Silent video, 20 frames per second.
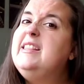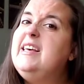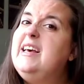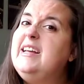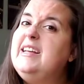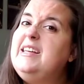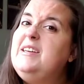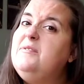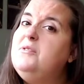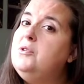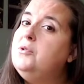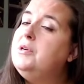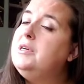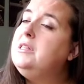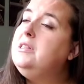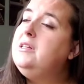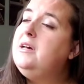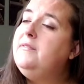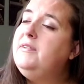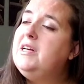that even though
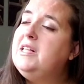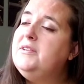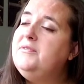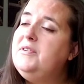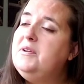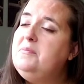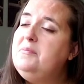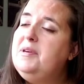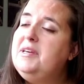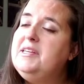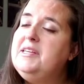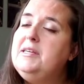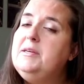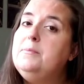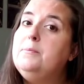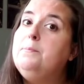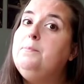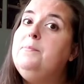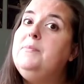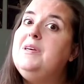I love Elephant and
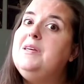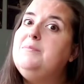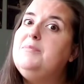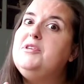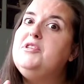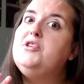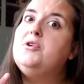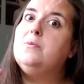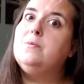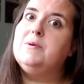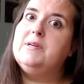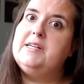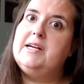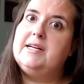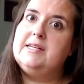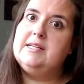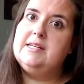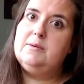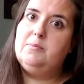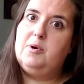Piggy, maybe you don't
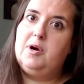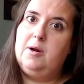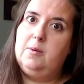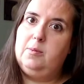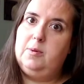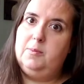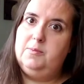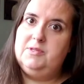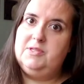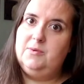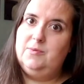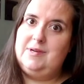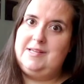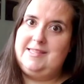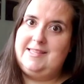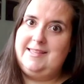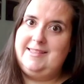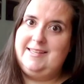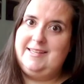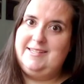react to problems the
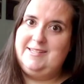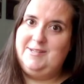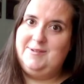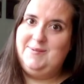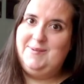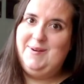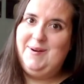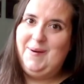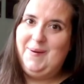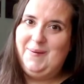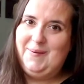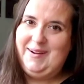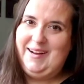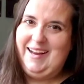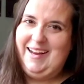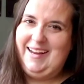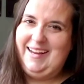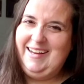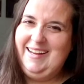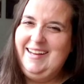way that they do.
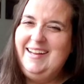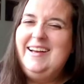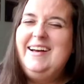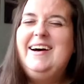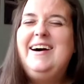Okay.